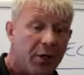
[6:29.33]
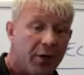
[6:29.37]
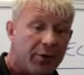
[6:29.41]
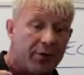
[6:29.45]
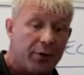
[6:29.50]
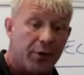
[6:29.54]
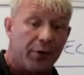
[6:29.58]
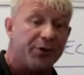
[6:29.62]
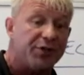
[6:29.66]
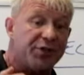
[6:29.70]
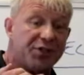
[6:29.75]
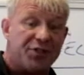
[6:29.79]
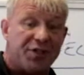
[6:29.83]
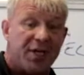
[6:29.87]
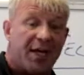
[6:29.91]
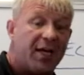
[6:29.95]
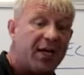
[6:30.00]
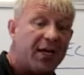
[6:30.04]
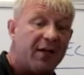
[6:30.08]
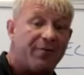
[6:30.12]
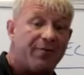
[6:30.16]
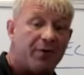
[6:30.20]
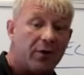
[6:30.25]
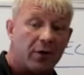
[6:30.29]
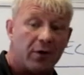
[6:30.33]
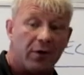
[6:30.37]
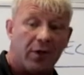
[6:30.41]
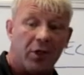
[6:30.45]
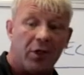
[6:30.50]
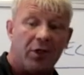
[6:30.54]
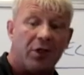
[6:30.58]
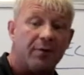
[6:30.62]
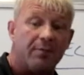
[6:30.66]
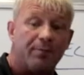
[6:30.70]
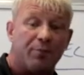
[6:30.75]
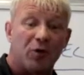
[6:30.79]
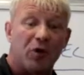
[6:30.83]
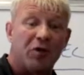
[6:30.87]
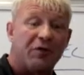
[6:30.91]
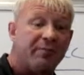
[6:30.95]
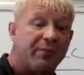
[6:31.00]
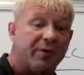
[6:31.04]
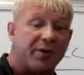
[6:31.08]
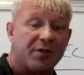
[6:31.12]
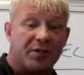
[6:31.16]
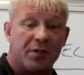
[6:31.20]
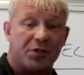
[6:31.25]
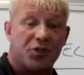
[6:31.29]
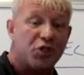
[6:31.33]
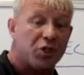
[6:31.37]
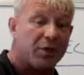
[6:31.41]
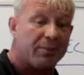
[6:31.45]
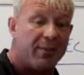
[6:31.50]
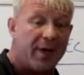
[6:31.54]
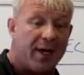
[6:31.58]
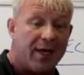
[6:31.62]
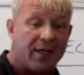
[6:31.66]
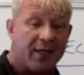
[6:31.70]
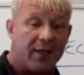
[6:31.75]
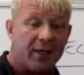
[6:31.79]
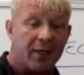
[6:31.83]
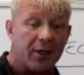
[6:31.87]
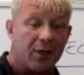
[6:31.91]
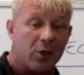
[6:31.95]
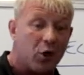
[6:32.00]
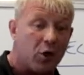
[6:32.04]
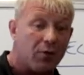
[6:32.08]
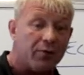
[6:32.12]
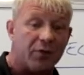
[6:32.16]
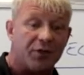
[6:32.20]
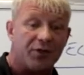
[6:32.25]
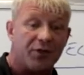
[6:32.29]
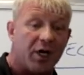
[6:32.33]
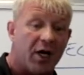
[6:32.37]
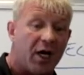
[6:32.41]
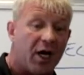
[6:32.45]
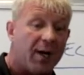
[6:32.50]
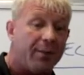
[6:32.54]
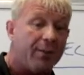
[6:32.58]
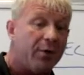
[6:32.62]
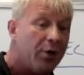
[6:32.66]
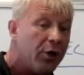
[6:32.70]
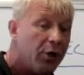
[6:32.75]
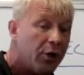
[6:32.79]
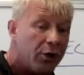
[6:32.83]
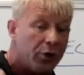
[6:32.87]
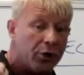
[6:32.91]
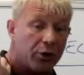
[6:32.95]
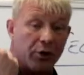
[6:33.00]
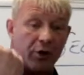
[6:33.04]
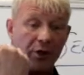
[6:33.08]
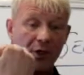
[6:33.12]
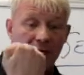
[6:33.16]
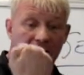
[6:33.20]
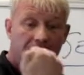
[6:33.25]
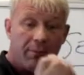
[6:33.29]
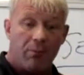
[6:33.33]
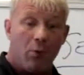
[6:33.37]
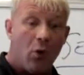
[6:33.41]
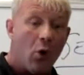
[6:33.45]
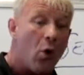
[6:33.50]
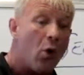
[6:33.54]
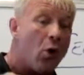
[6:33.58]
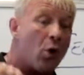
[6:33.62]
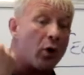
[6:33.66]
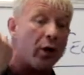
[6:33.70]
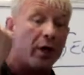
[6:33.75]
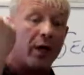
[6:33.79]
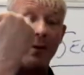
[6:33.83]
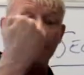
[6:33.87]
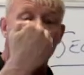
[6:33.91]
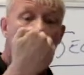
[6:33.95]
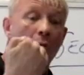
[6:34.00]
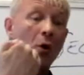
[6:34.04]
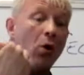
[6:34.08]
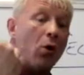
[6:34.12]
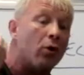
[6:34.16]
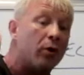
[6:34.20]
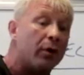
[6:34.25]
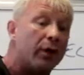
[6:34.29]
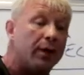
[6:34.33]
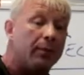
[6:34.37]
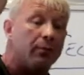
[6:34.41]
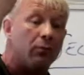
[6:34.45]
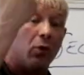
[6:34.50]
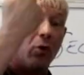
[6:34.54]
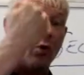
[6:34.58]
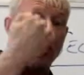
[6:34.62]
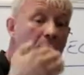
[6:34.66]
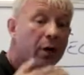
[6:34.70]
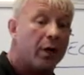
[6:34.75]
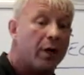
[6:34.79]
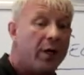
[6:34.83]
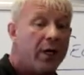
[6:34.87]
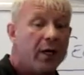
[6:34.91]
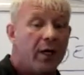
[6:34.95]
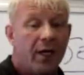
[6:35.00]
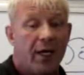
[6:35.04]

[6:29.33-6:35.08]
Those stand for little improvements that you're making. And over time, you're going to get more and more and more.